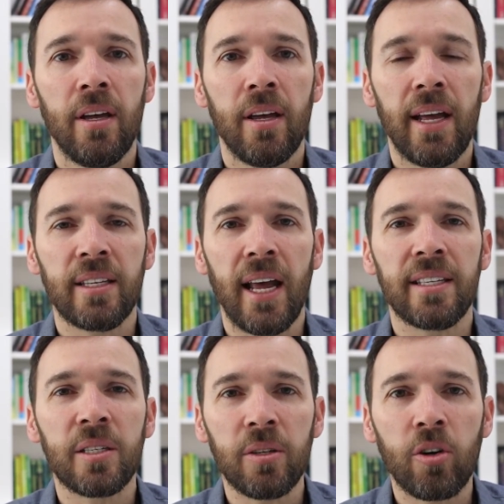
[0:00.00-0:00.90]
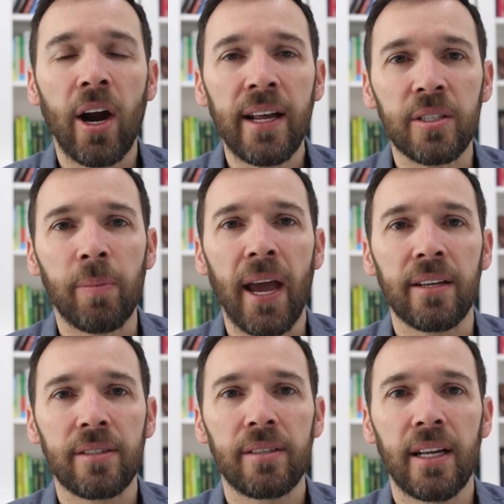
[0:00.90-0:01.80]
it's creating
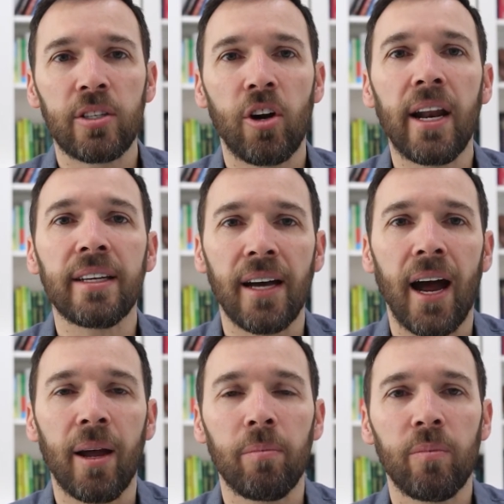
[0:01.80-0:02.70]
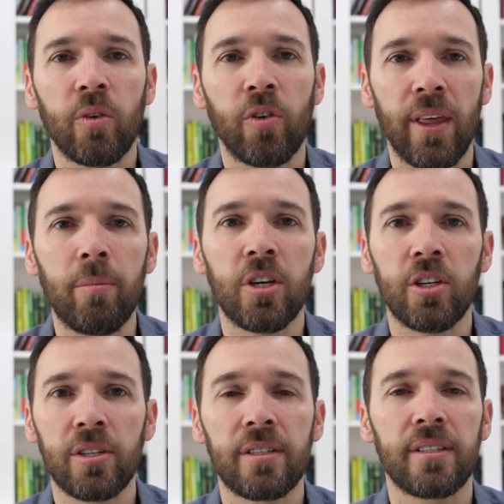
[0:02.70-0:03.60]
space. It's creating time for them to
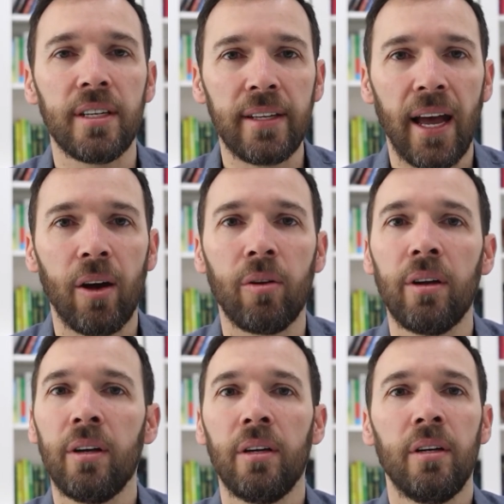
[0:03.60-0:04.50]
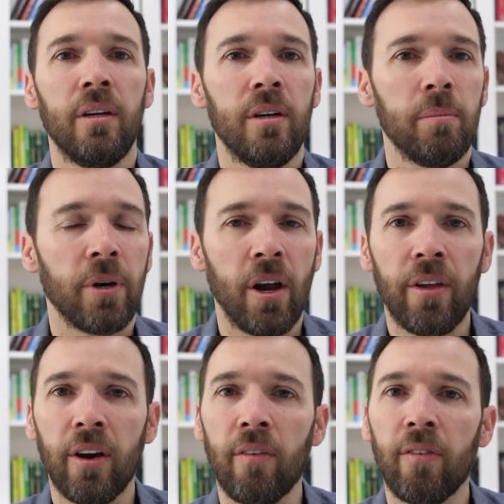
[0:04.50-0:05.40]
just sit down, put on
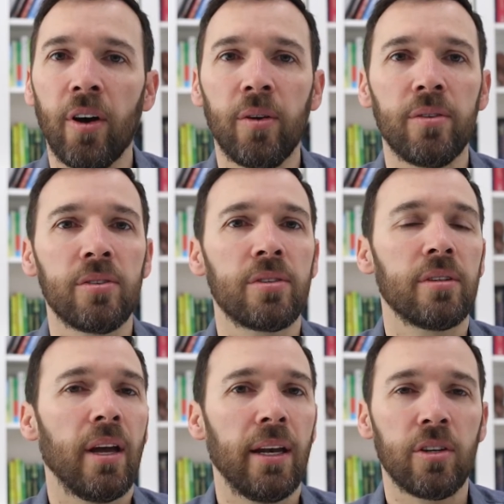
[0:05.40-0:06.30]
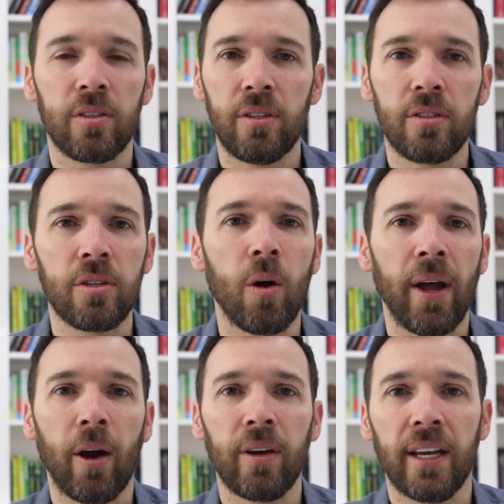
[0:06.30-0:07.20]
their earphones, and just zone
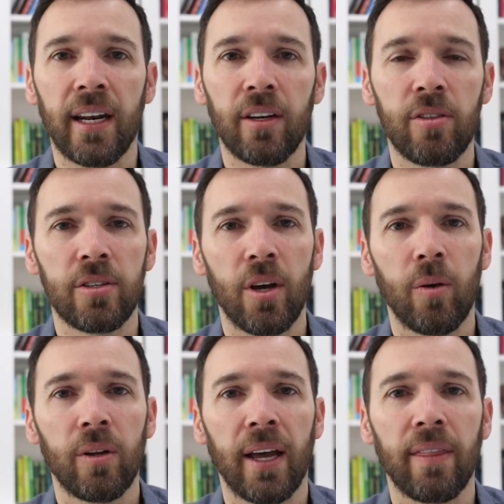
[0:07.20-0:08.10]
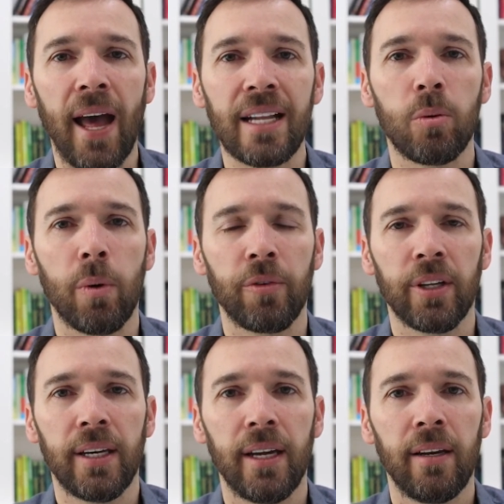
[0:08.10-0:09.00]
out and get into the zone. That's what we
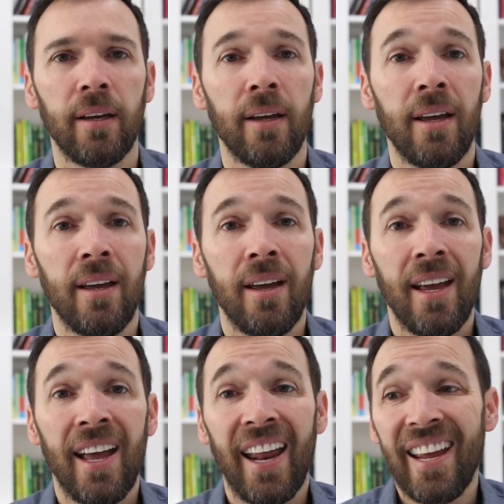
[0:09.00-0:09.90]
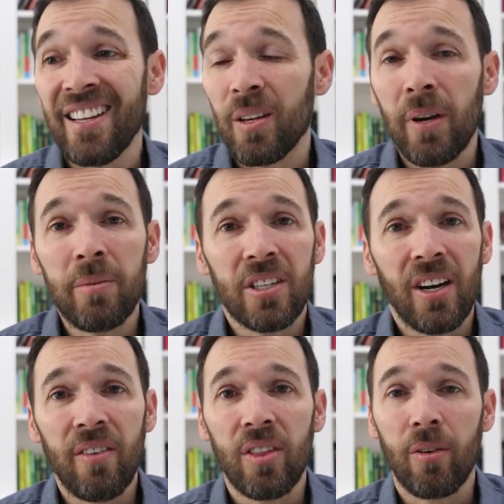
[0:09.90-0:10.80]
really need. And again, sometimes it's not
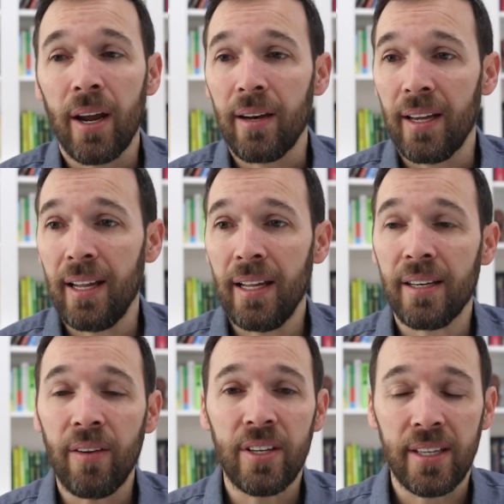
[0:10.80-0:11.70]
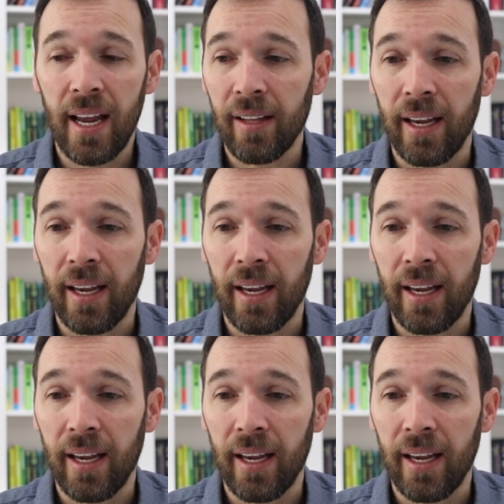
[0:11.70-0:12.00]
even it's not even saying